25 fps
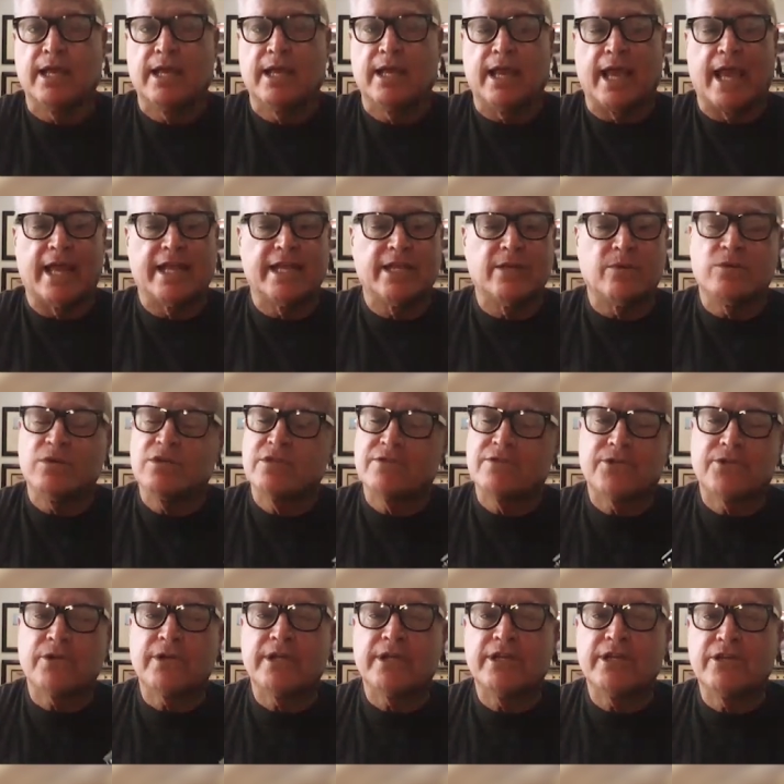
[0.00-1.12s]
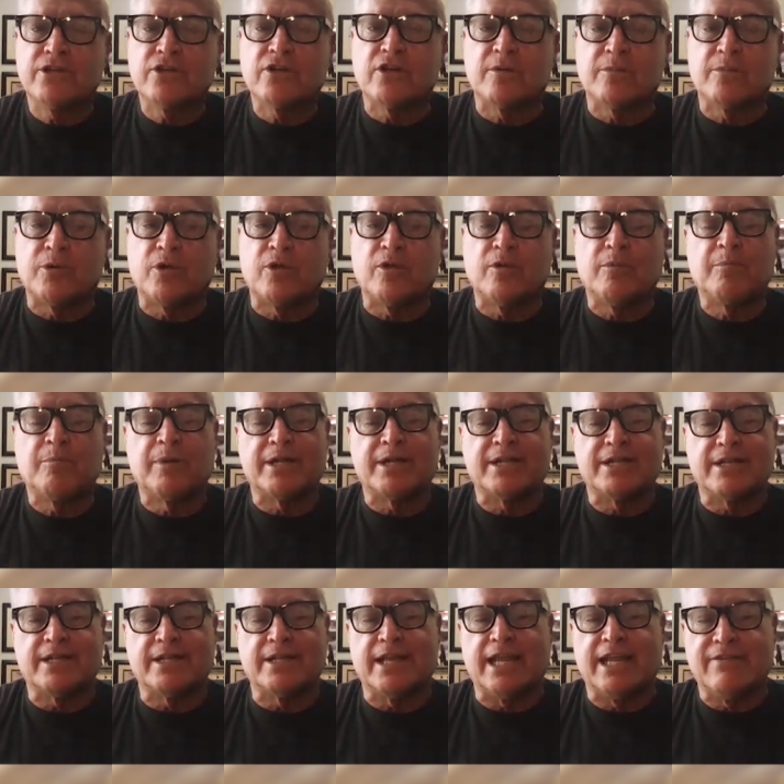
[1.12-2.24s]
And it was very durable, but
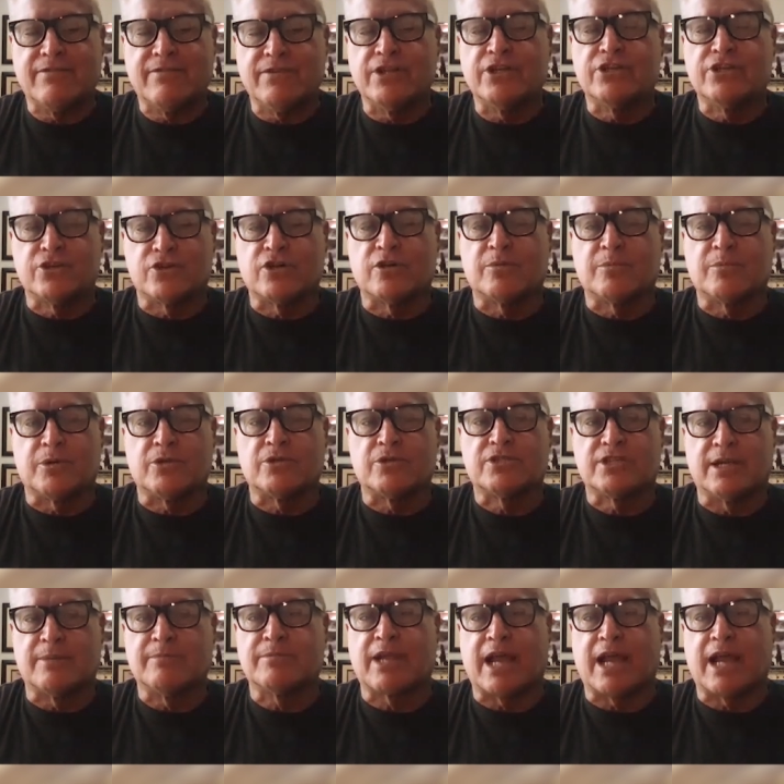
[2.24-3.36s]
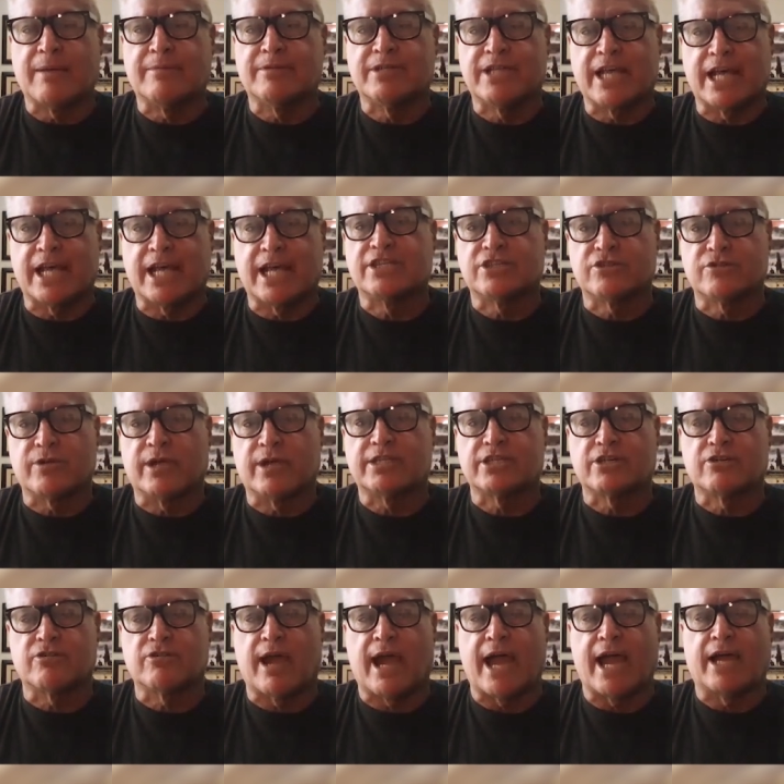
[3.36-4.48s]
even durable sometimes has stress
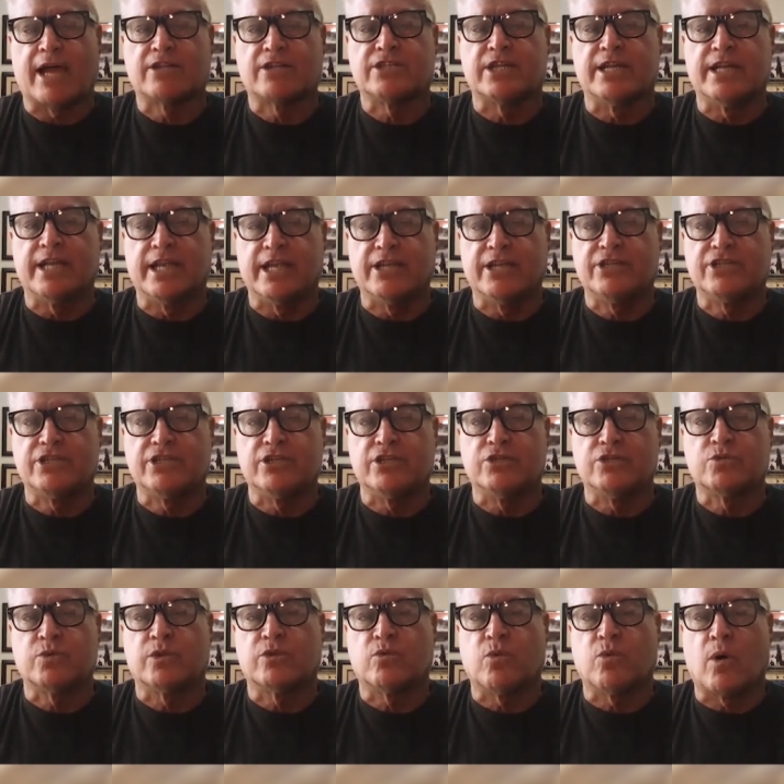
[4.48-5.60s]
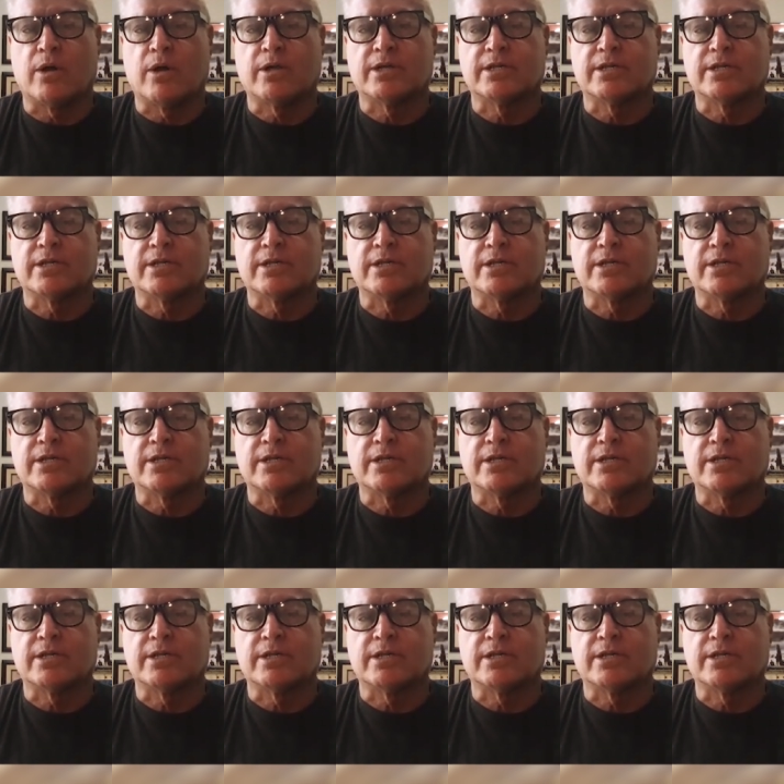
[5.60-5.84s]
cracks and issues with water